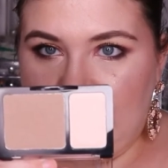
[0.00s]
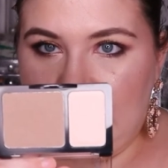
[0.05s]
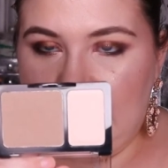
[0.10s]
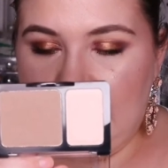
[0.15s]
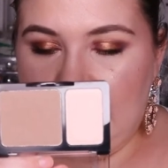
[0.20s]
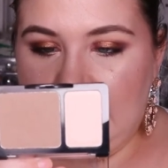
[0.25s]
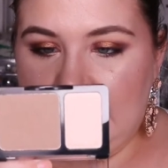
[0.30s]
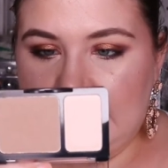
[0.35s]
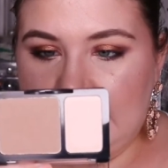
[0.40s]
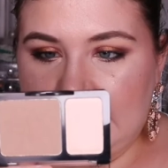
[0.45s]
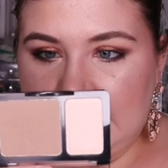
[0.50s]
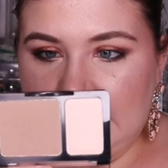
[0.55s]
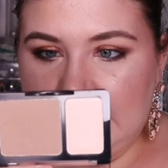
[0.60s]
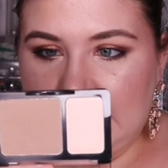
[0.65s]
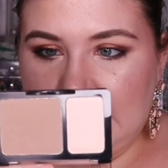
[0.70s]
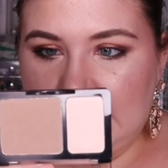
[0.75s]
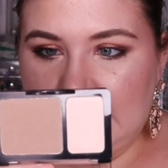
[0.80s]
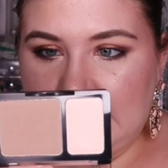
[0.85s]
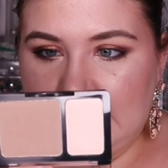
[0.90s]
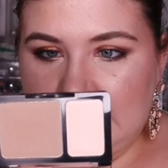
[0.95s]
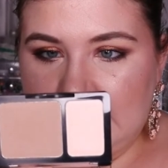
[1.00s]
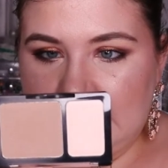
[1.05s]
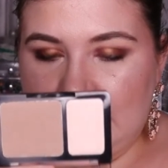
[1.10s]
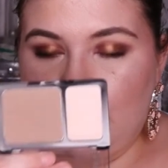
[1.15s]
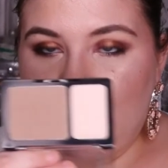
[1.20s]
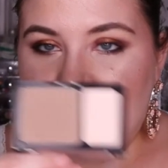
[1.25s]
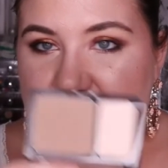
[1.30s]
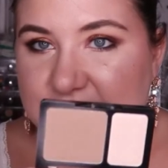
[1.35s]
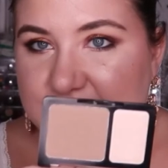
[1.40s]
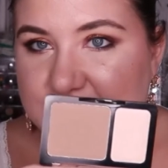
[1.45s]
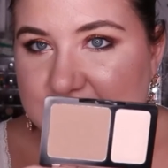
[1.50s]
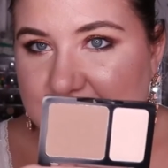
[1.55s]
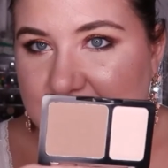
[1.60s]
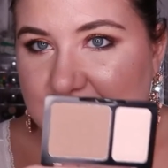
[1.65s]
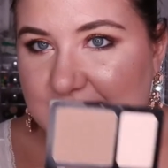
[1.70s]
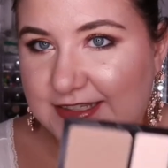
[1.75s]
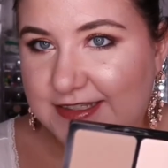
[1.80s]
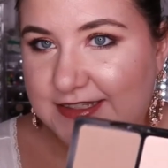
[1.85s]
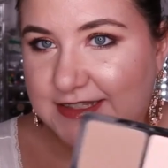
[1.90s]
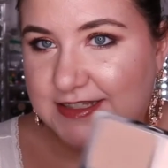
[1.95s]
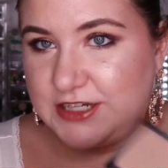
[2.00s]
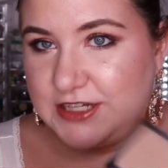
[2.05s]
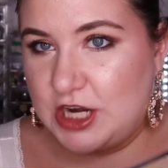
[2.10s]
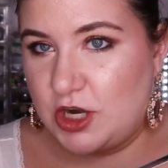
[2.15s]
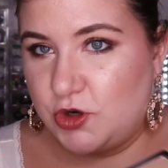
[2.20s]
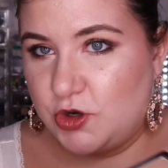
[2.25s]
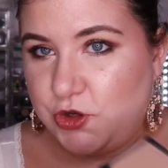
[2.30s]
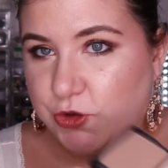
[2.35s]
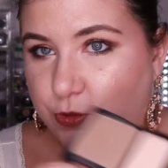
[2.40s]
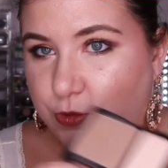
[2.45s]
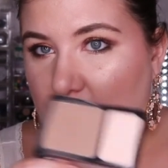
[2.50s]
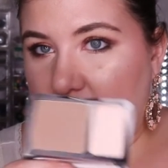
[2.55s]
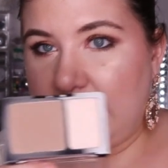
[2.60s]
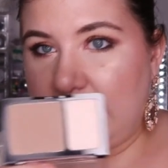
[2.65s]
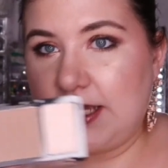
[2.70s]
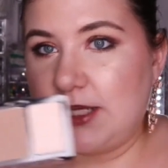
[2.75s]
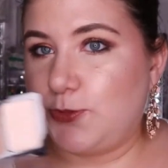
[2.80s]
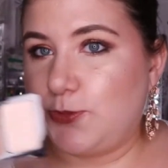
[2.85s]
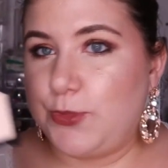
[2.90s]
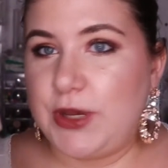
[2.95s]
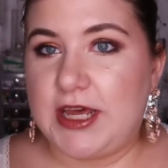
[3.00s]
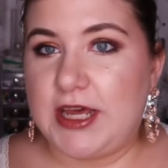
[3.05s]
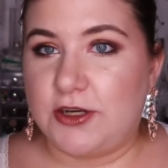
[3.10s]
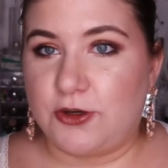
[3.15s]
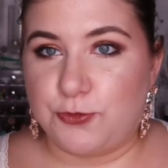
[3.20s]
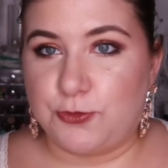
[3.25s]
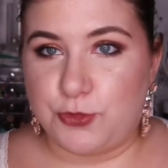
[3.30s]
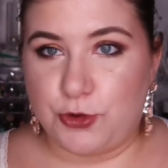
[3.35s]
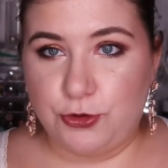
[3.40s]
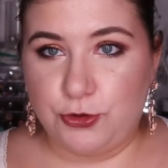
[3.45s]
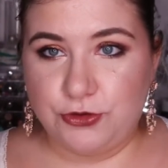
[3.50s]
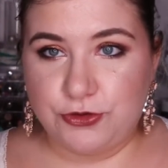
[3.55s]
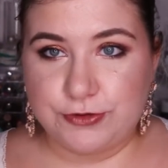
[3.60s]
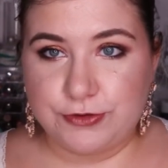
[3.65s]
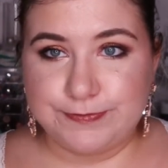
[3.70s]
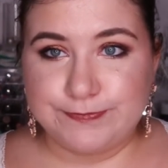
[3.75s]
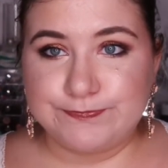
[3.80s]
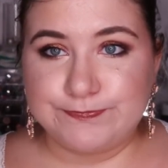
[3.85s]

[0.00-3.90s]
In the best case scenario, I hit pan on both.